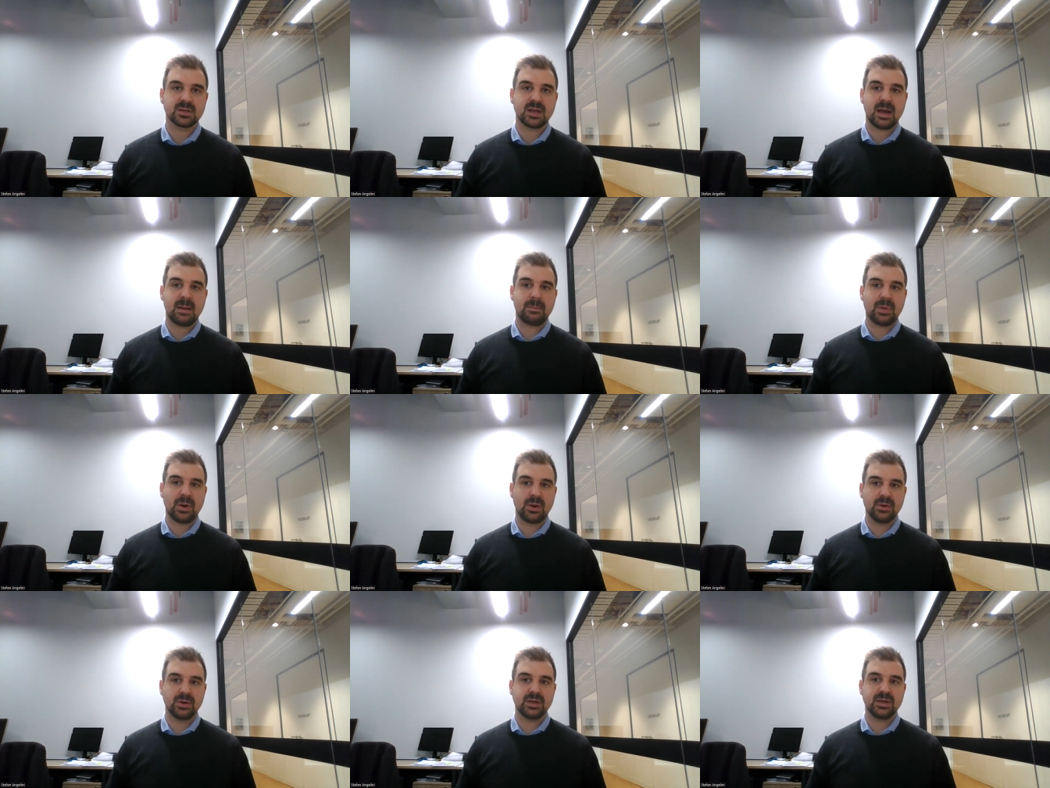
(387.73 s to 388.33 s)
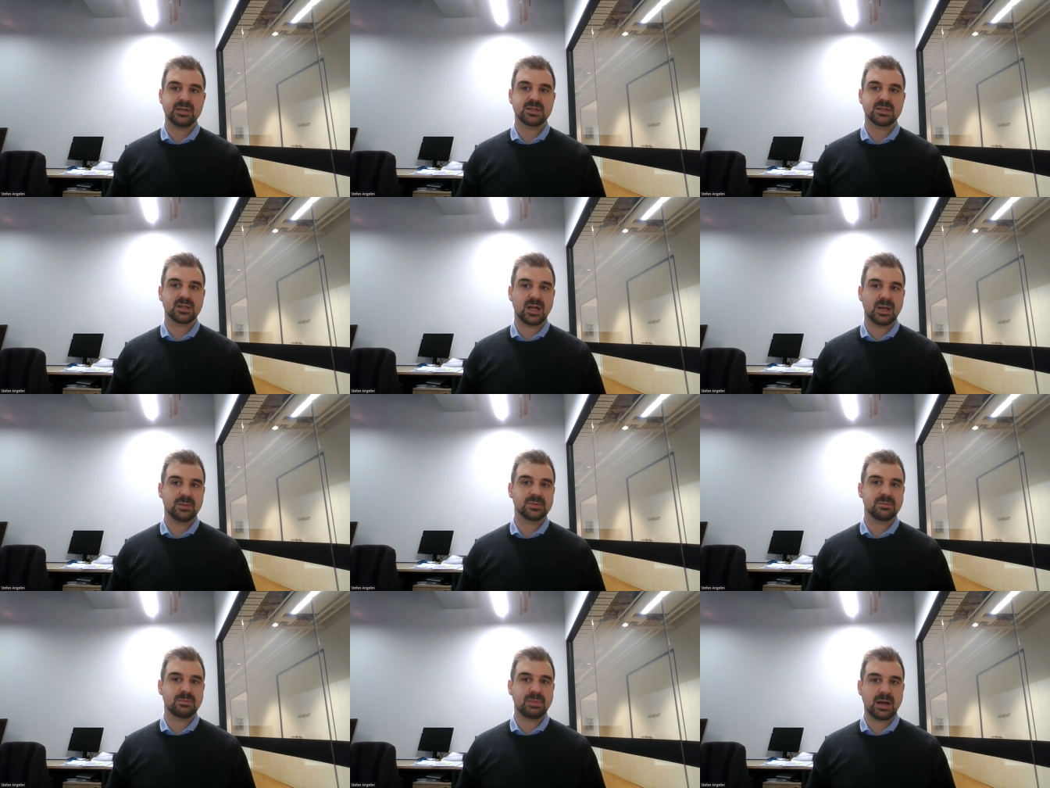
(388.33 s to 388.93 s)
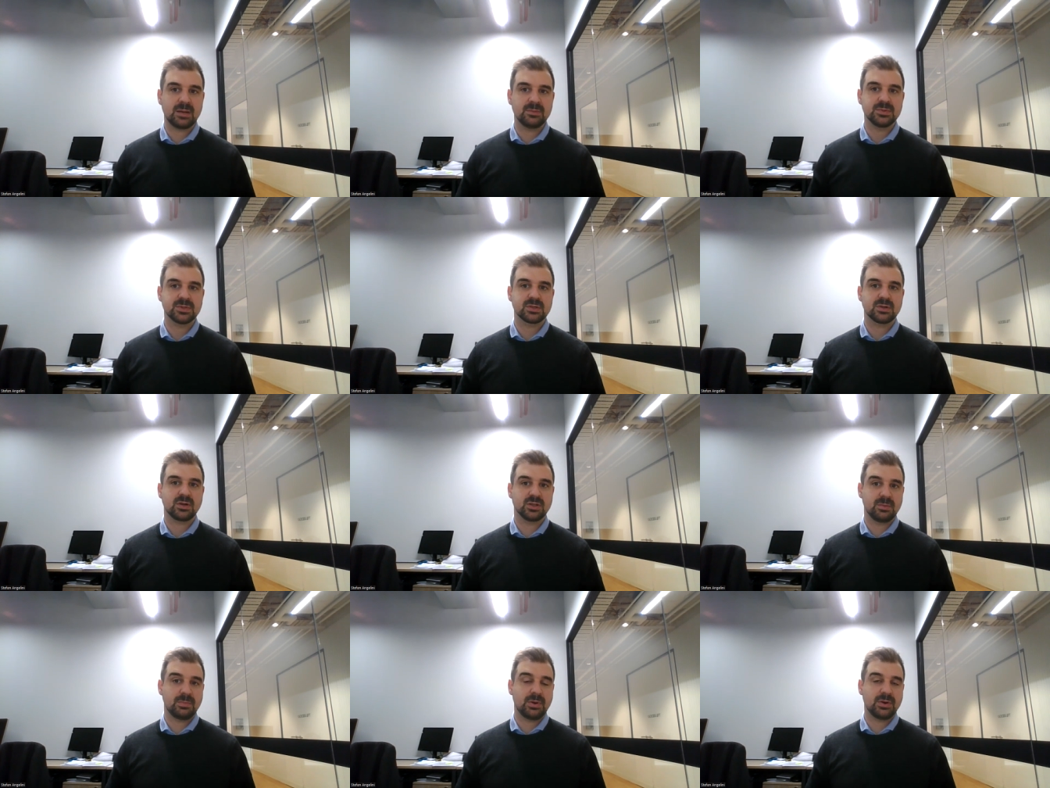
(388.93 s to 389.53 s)
at pokies, clubs, and pubs
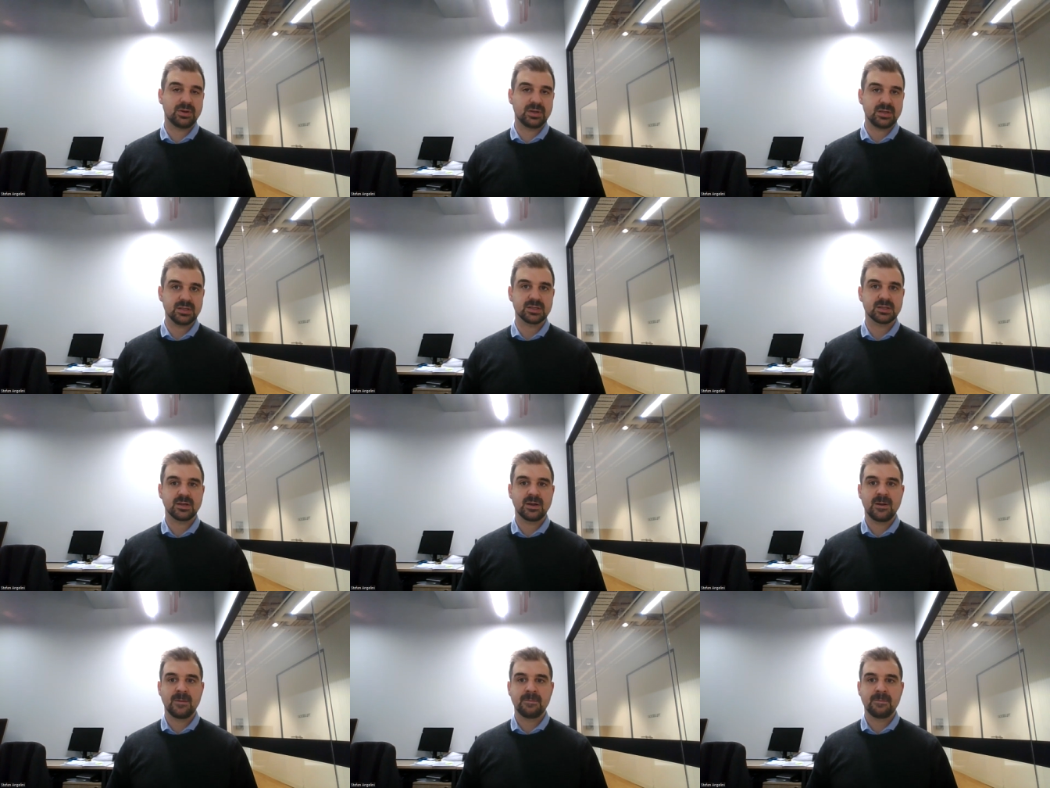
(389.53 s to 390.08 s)
on the pokies